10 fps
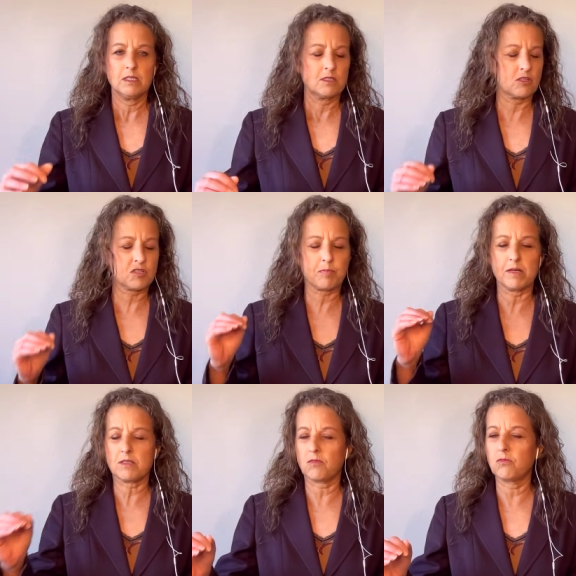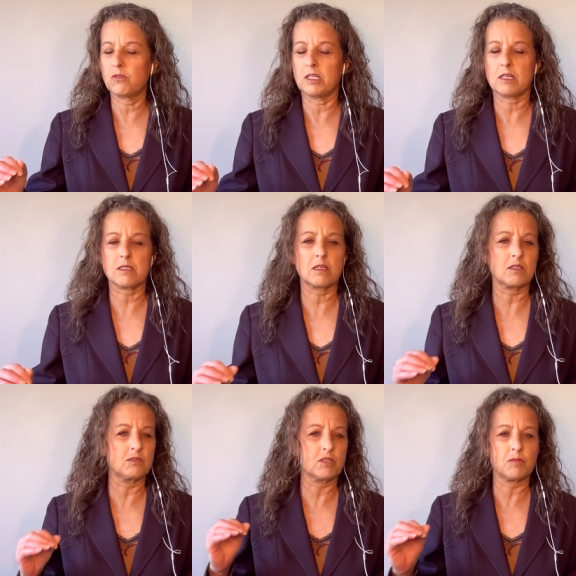just the price of the wood. It doesn't
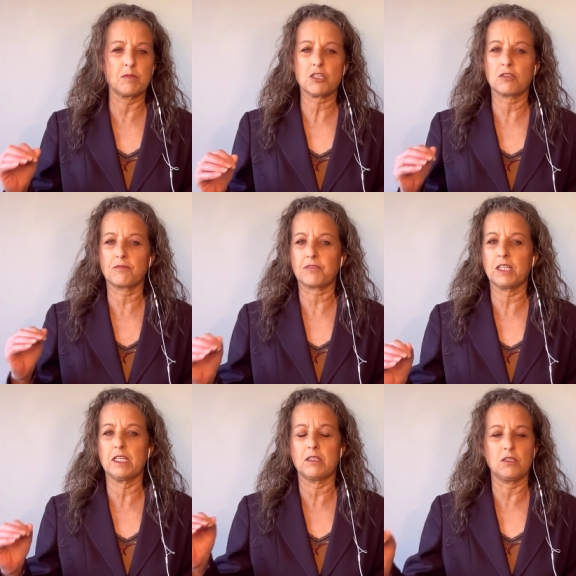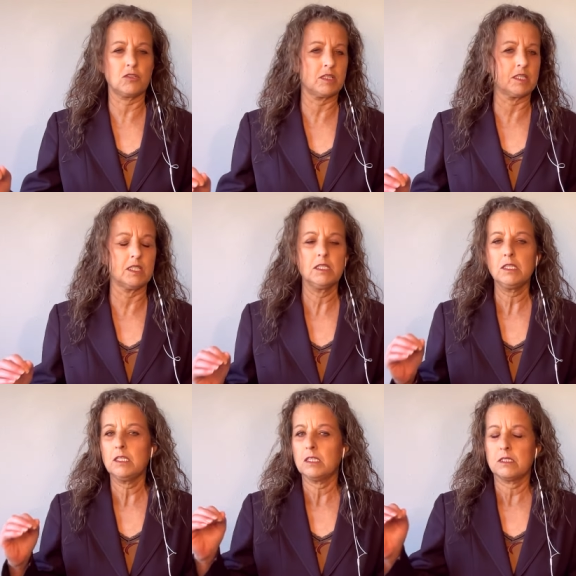include commission, freight, duty,
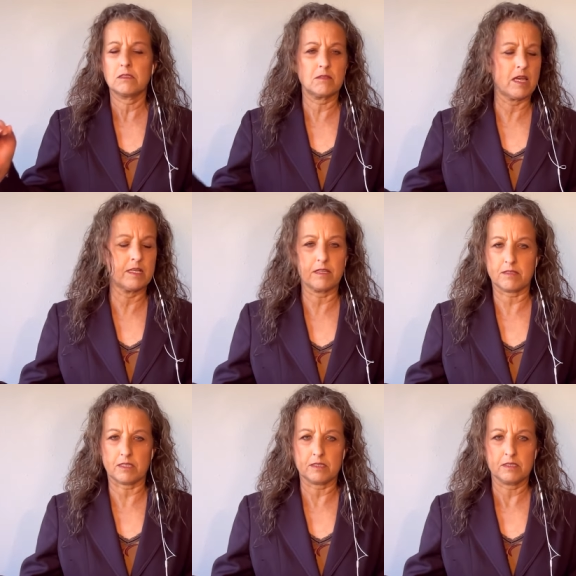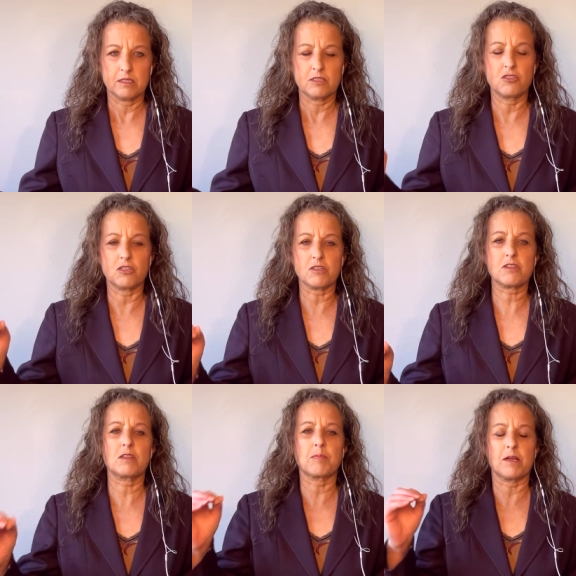anything.
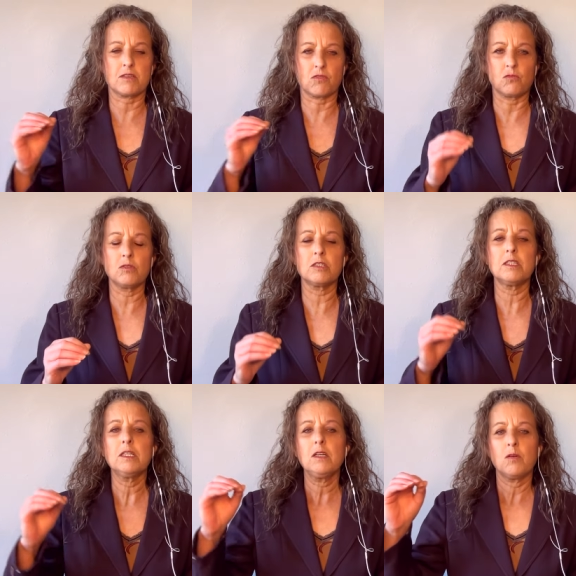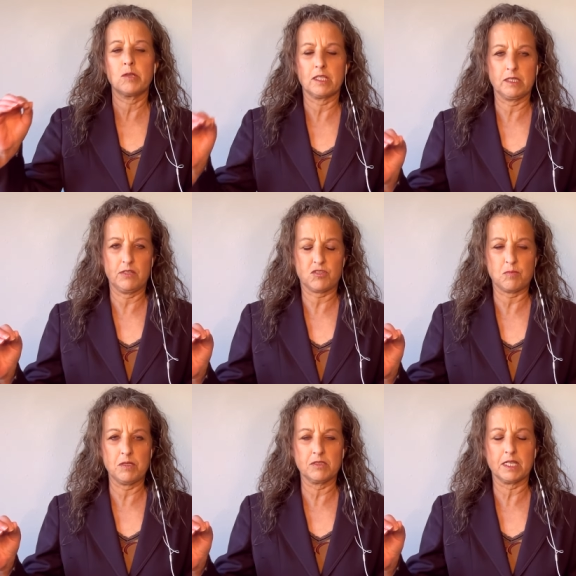Just the price of the wood when it leaves the
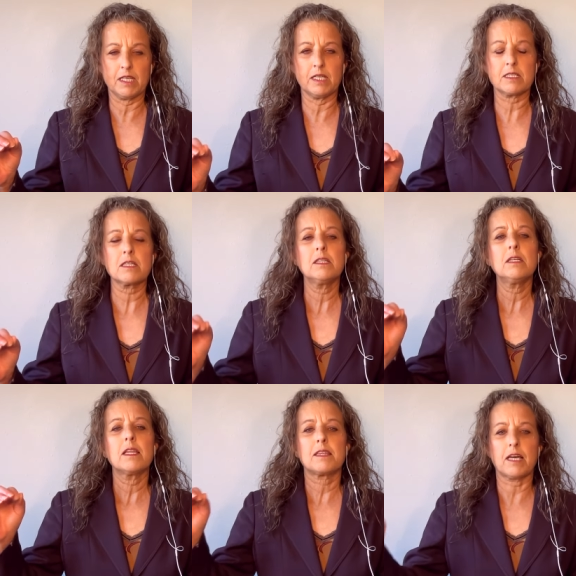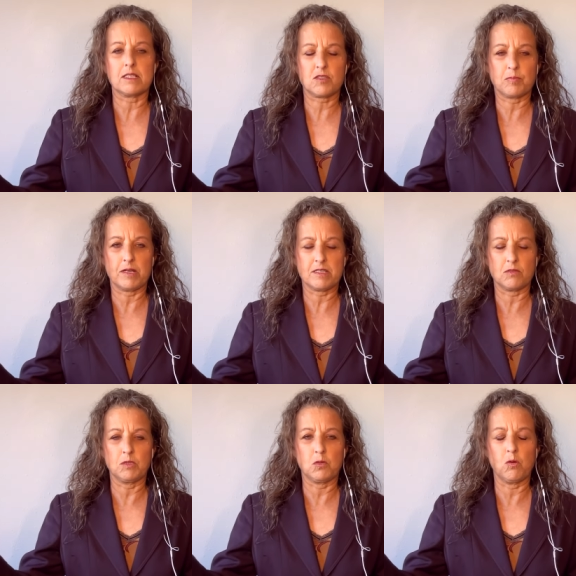mill gate, that's the price that
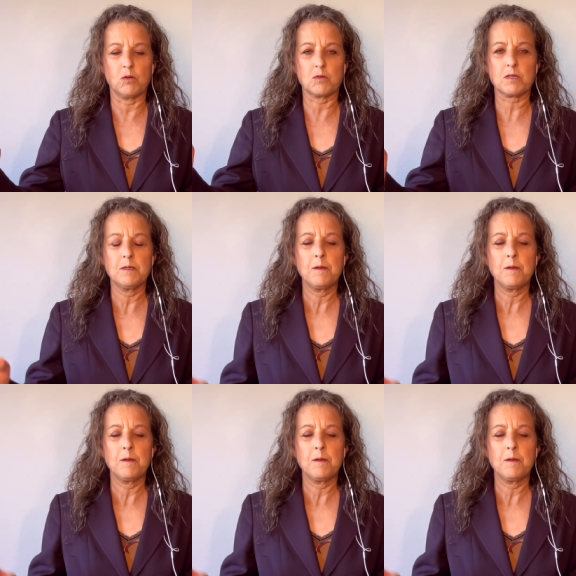we quote.